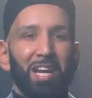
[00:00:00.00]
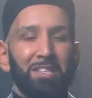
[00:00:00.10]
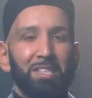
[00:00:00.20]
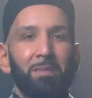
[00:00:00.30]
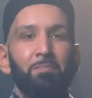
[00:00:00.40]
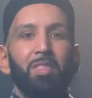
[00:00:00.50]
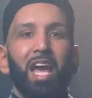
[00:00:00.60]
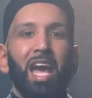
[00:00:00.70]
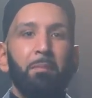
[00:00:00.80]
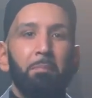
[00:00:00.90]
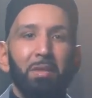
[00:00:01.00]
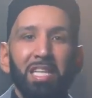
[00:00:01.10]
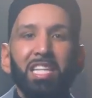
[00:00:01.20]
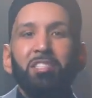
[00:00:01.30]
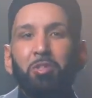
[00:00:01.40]
else and
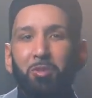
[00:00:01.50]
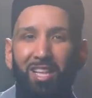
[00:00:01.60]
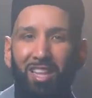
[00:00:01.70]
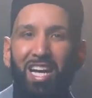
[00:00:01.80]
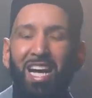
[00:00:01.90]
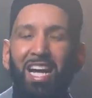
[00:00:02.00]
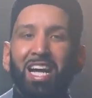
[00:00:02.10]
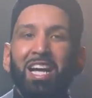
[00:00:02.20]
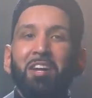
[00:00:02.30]
plead to Allah,